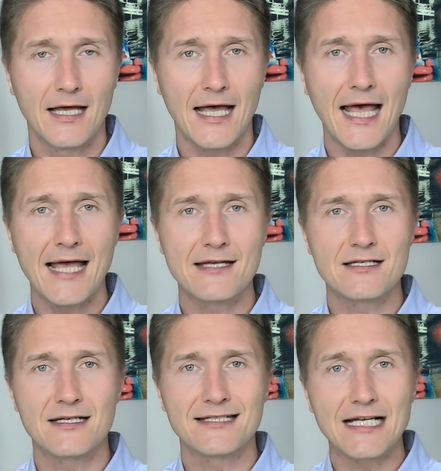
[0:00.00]
And
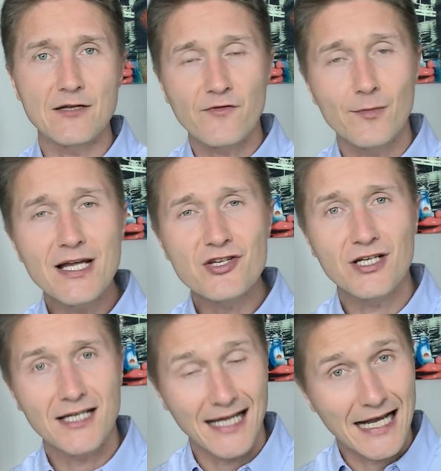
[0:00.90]
that
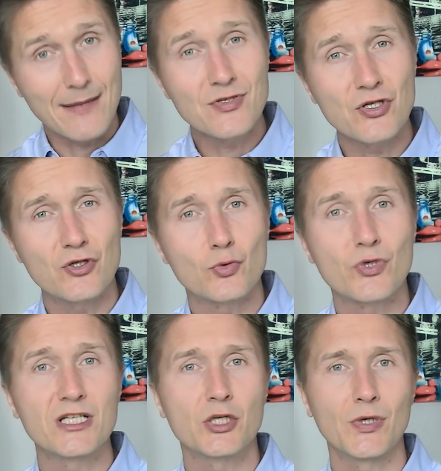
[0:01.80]
information can come to you
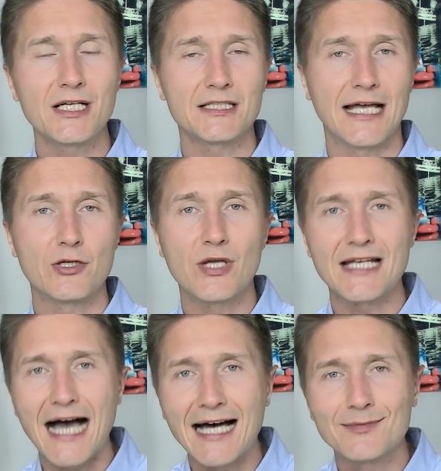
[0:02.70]
really quickly, and you
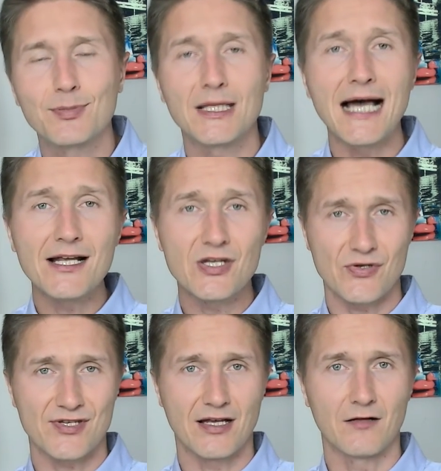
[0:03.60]
can unblock
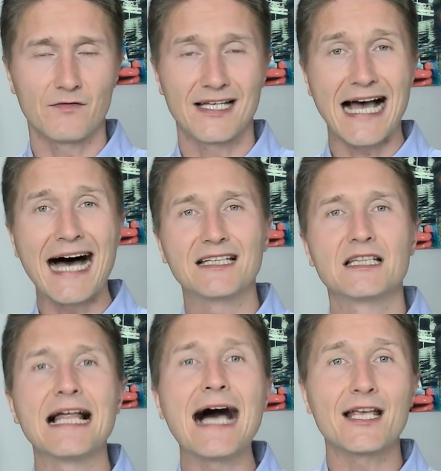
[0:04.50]
yourself and
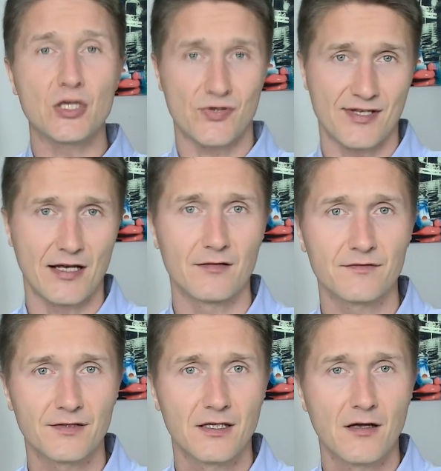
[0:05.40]
unlock yourself
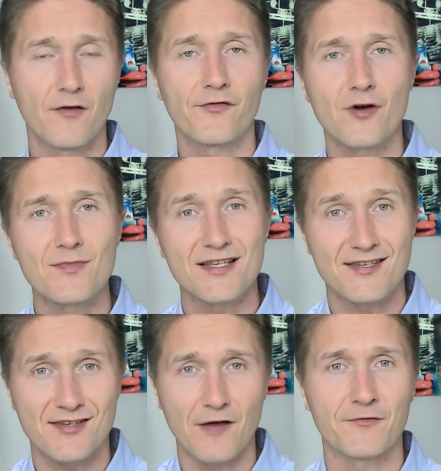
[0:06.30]
from the
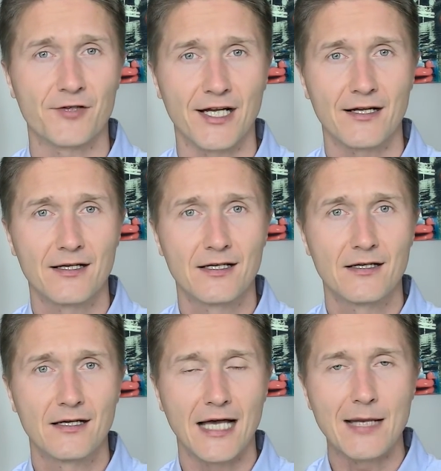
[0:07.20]
suffering
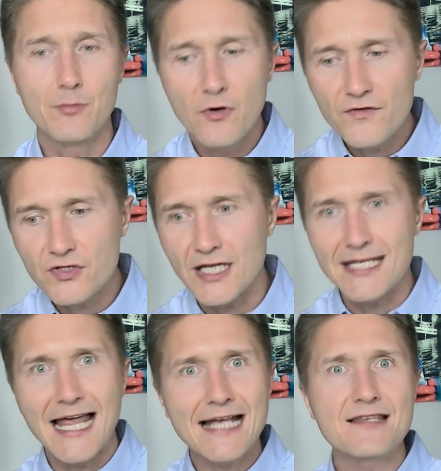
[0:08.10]
and move to the
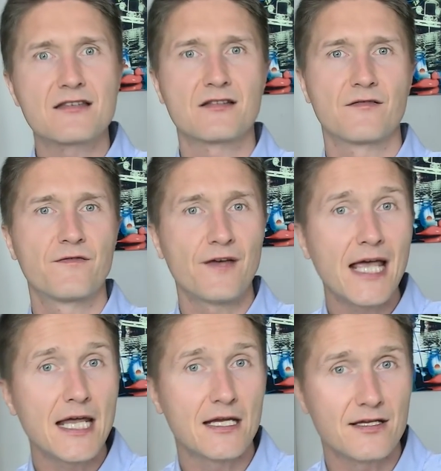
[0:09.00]
next
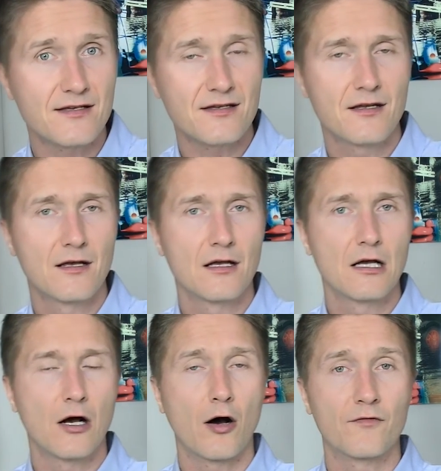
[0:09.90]
phase
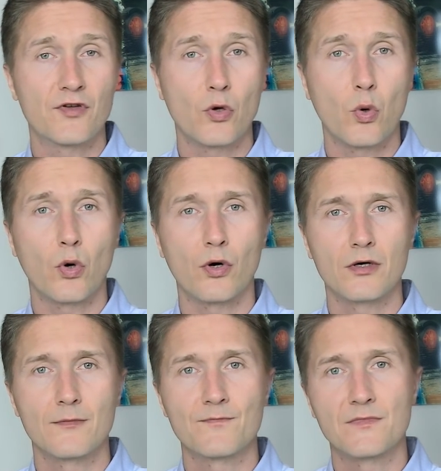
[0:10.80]
of
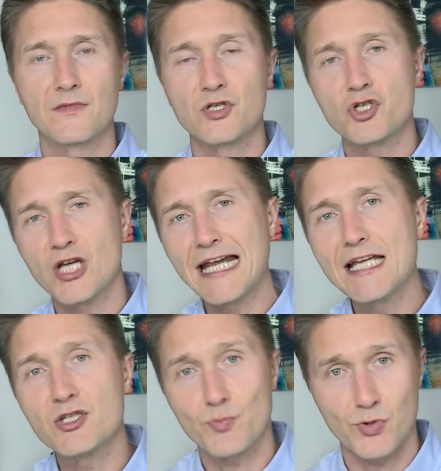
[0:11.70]
your
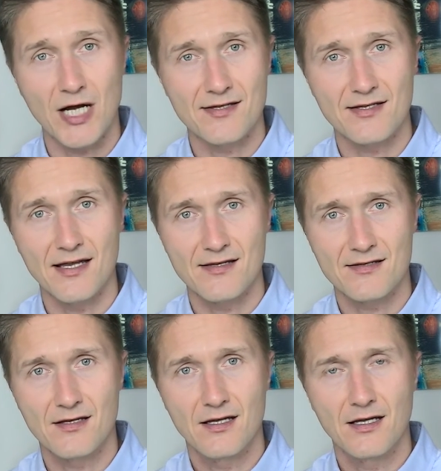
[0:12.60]
change
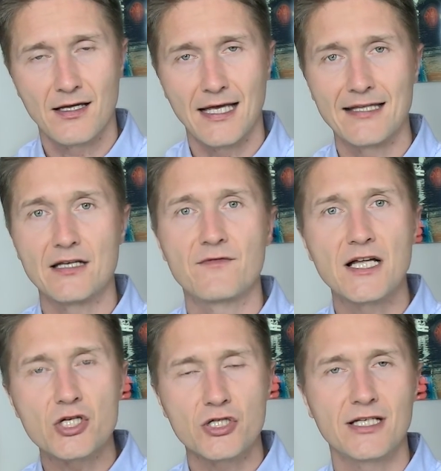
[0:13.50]
process, and then
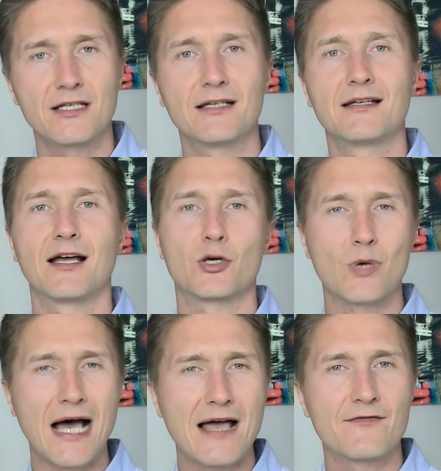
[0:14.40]
eventually
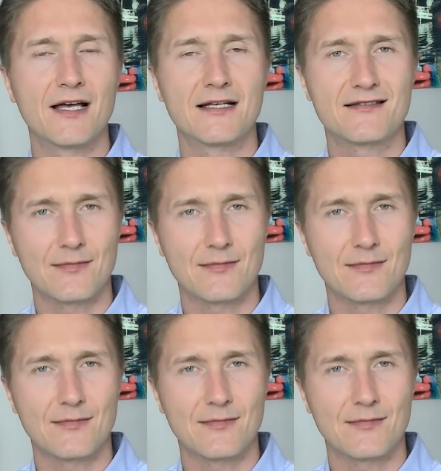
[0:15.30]
arrive at some